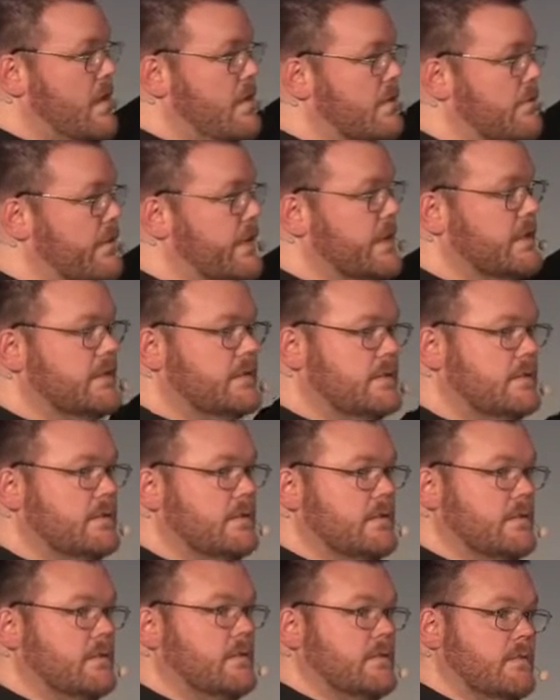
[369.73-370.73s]
of this.
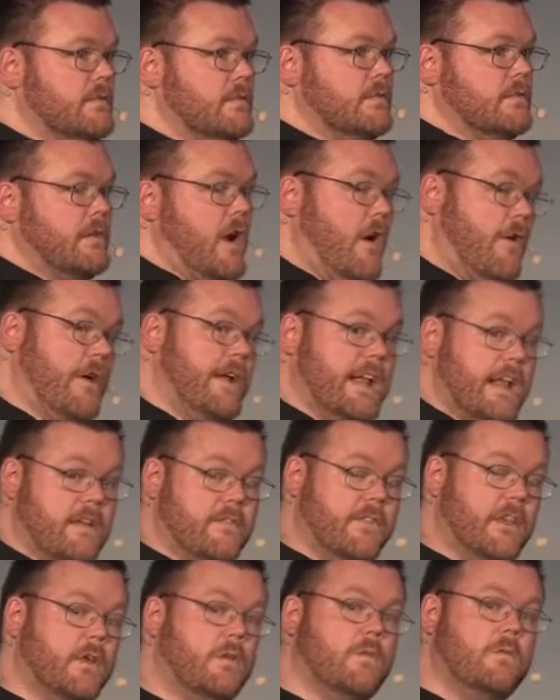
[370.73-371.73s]
Are any of
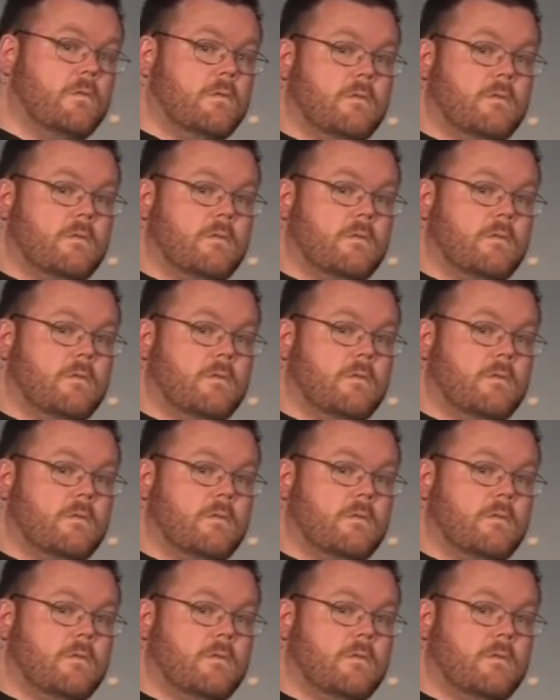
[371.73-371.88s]
you?